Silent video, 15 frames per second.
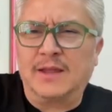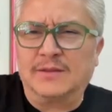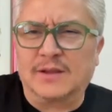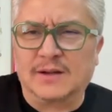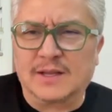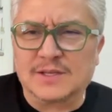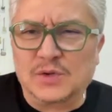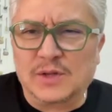
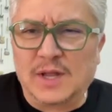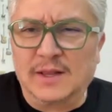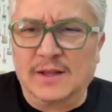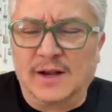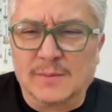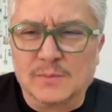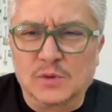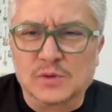Internacional
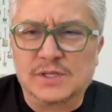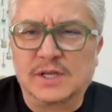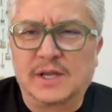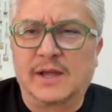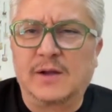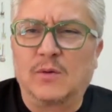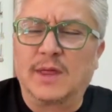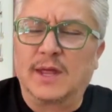de la Música
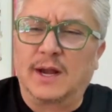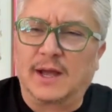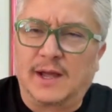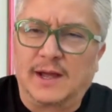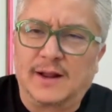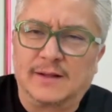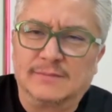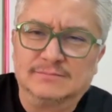en
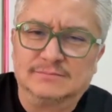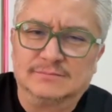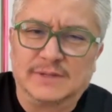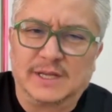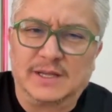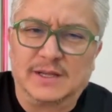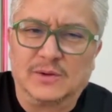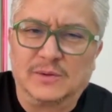Guadalajara,
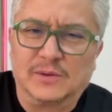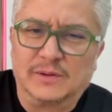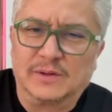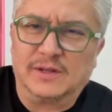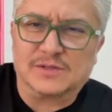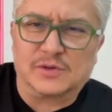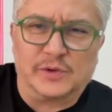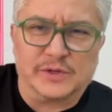Mexico.
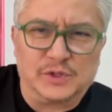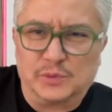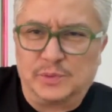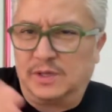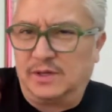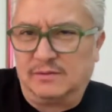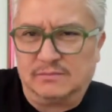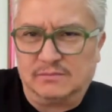It's going to
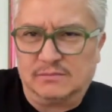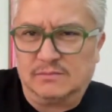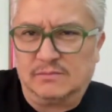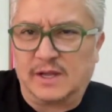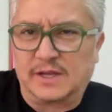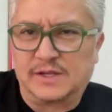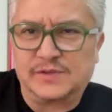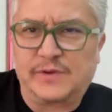be
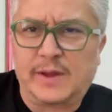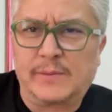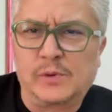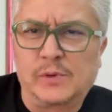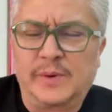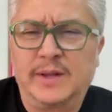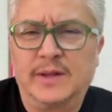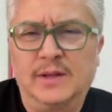next
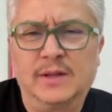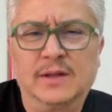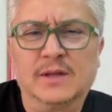February.